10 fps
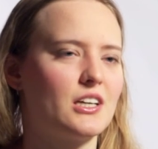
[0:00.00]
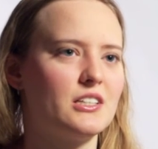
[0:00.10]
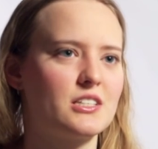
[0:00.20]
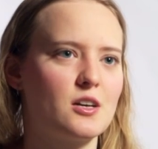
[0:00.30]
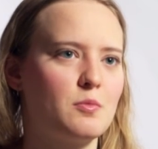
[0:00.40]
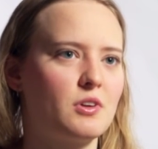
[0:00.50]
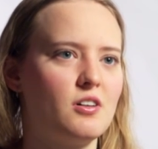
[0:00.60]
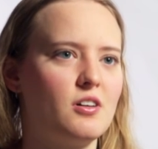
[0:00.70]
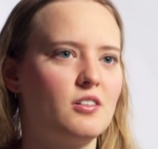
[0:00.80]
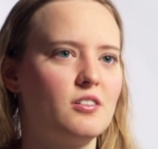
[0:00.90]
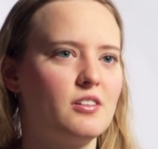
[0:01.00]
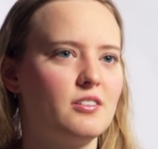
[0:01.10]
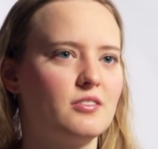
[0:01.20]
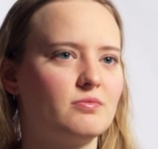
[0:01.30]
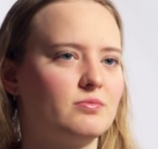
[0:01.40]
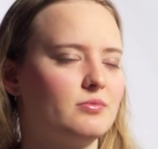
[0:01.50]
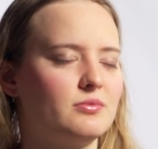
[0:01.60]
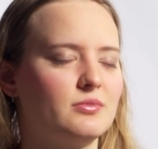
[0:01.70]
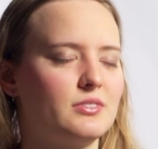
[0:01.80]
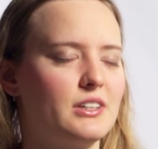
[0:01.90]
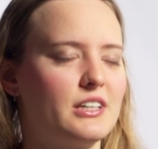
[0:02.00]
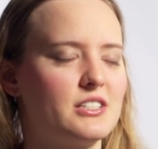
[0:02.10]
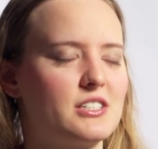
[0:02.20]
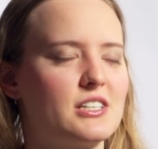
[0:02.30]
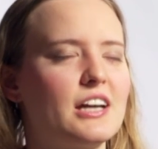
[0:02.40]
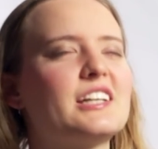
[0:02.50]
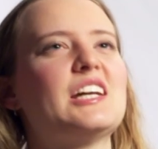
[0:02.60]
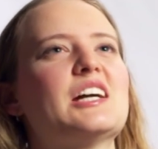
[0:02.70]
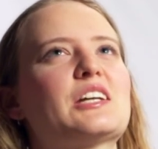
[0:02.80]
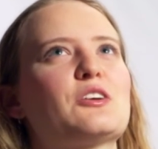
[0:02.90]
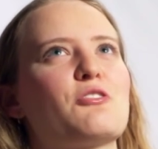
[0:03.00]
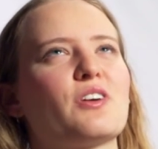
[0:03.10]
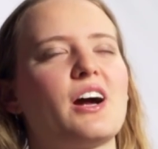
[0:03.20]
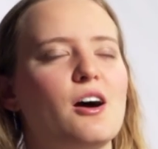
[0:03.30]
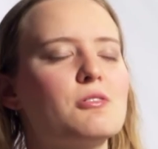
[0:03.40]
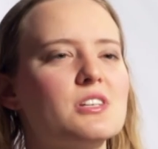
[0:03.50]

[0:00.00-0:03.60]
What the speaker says: any time at all. And I can't get over how